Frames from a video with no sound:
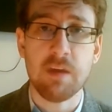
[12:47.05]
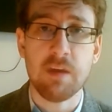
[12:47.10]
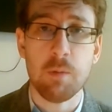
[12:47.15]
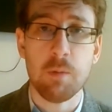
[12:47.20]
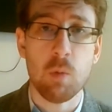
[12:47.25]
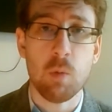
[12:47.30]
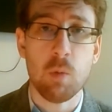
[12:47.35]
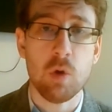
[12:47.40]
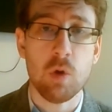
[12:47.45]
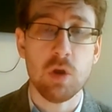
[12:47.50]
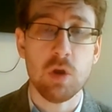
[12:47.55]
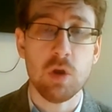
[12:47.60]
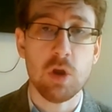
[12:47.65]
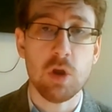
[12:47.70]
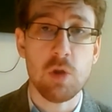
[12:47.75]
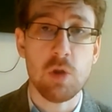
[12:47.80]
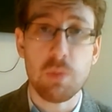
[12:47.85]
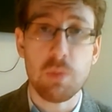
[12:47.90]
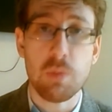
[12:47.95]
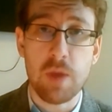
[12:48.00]
Tell me what
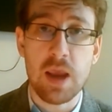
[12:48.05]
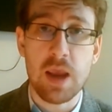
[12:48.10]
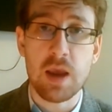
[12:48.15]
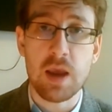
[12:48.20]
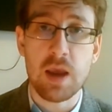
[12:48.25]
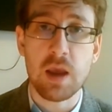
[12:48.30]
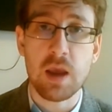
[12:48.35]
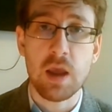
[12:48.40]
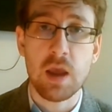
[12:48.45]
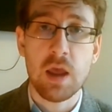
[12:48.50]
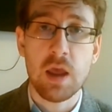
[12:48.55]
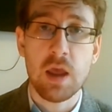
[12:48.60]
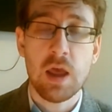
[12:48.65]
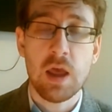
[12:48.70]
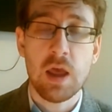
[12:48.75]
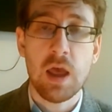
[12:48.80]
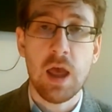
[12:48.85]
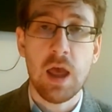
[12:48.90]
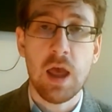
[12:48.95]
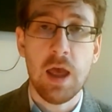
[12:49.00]
you think
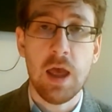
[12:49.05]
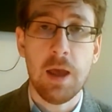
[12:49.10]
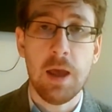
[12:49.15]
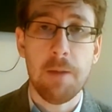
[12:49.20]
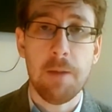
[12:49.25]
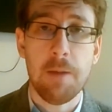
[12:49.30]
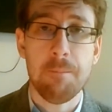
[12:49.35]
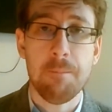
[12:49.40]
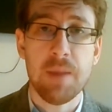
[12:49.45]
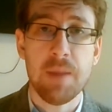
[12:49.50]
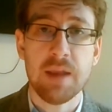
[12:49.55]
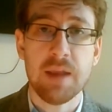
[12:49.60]
um,